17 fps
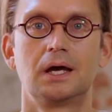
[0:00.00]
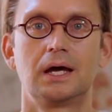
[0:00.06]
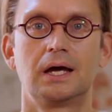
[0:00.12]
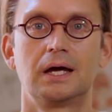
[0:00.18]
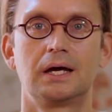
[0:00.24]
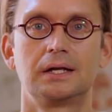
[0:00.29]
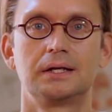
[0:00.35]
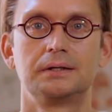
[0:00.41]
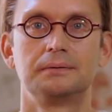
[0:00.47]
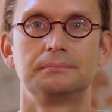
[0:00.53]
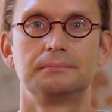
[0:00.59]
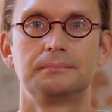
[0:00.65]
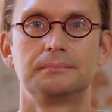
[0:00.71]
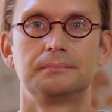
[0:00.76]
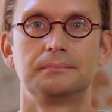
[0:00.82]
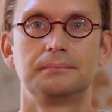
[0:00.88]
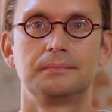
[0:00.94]
And
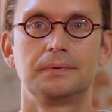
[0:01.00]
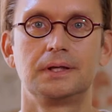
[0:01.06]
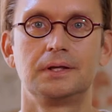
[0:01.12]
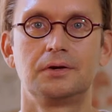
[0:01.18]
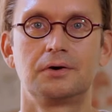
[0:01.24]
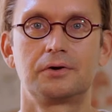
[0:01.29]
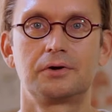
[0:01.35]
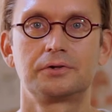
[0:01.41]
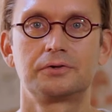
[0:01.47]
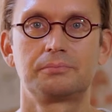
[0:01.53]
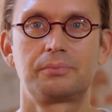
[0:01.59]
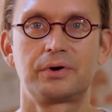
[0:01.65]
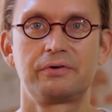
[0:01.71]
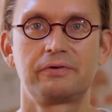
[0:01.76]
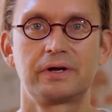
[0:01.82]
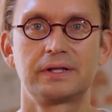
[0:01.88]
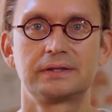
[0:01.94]
in order to
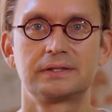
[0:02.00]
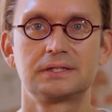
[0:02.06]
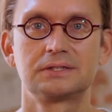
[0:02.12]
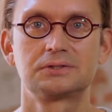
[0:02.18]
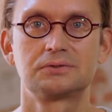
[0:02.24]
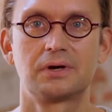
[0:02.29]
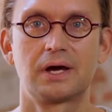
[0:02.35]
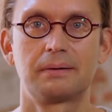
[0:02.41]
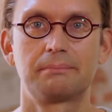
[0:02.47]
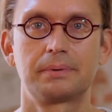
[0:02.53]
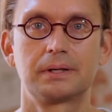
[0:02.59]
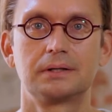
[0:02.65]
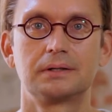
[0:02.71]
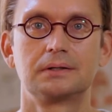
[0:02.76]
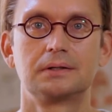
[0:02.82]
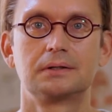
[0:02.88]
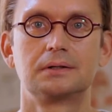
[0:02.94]
prevent this to
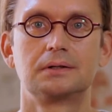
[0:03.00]
happen,